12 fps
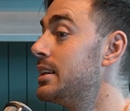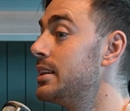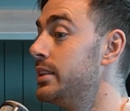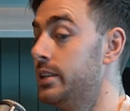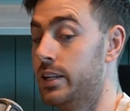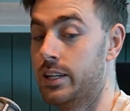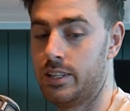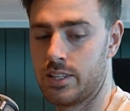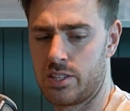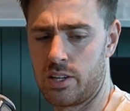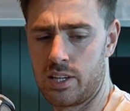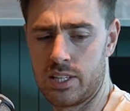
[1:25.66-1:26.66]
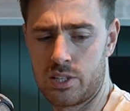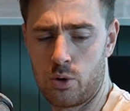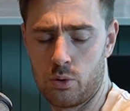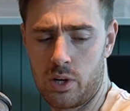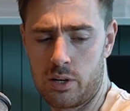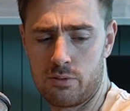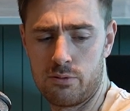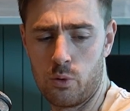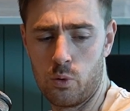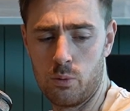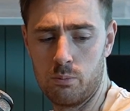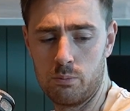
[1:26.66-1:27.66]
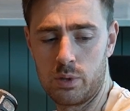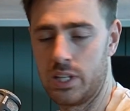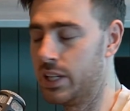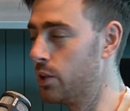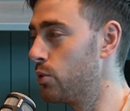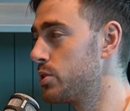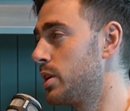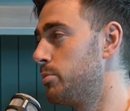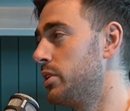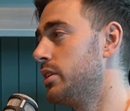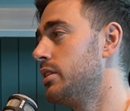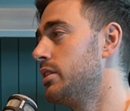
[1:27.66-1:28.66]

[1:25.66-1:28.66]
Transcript: Yeah, he does it's called like Form King or something.